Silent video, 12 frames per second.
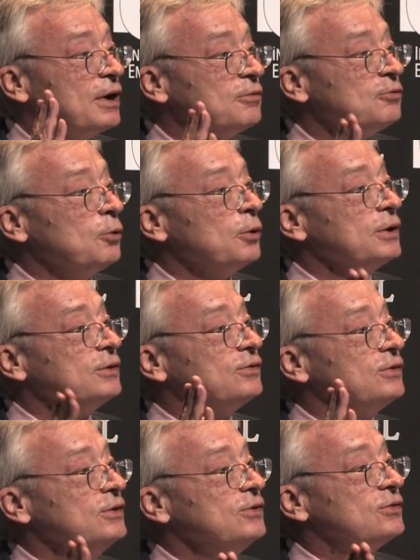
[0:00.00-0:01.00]
avoid
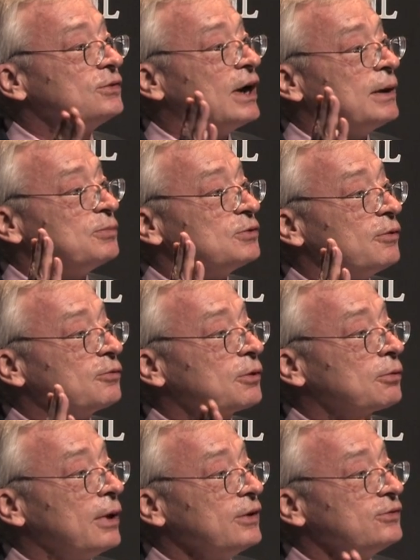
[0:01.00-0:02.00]
these types of
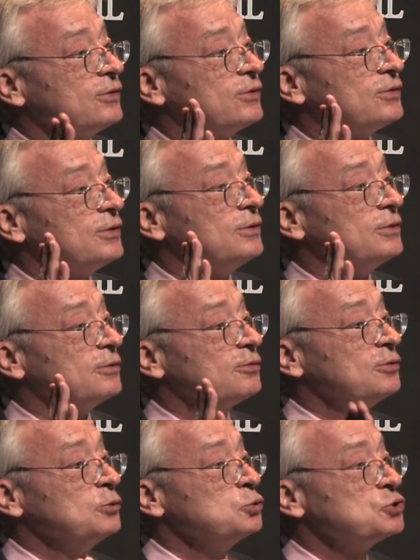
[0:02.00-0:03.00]
crises in the
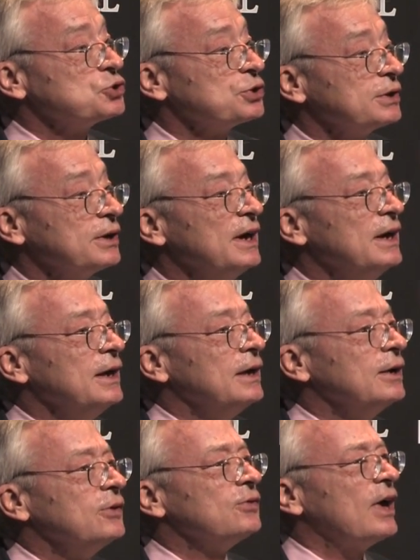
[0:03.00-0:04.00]
future, is